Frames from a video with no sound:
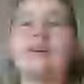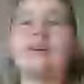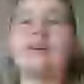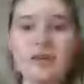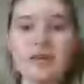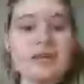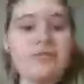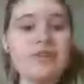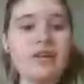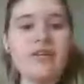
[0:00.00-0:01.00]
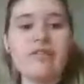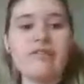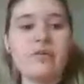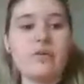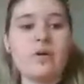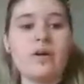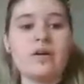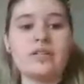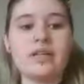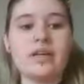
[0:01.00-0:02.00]
and even if you
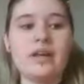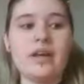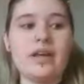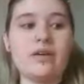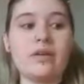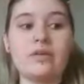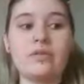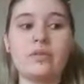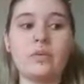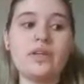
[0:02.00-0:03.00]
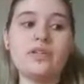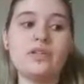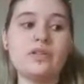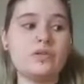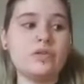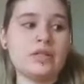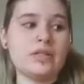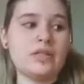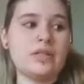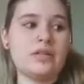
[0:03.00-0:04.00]
aren't an art witch, you
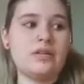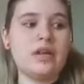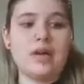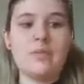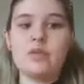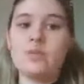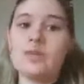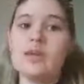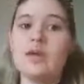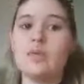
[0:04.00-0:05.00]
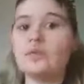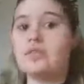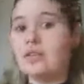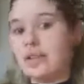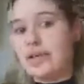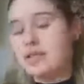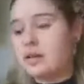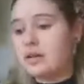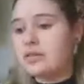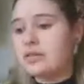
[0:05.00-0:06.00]
just happen to be a witch that likes
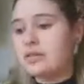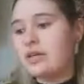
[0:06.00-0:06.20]
art